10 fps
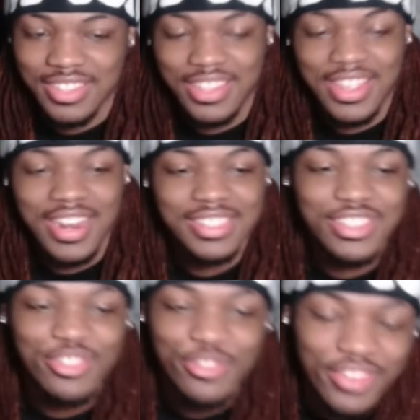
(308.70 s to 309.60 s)
Can I
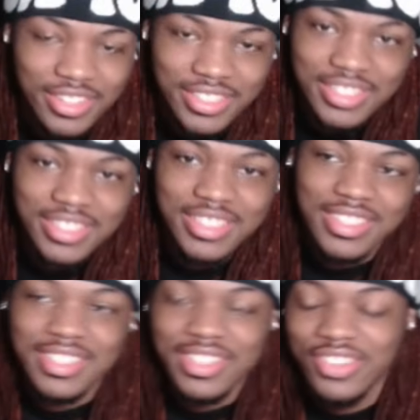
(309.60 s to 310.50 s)
see you first?
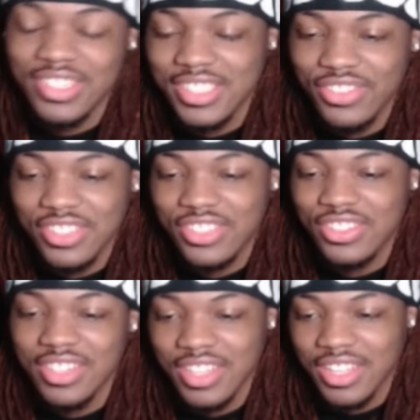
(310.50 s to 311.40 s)
I want to see what you
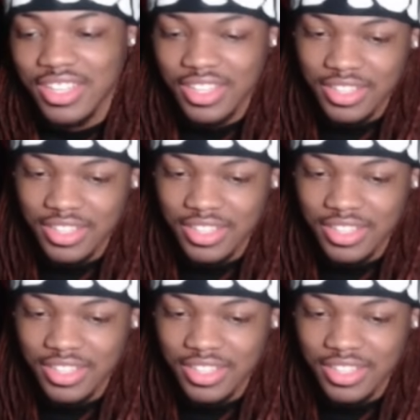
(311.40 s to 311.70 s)
look like.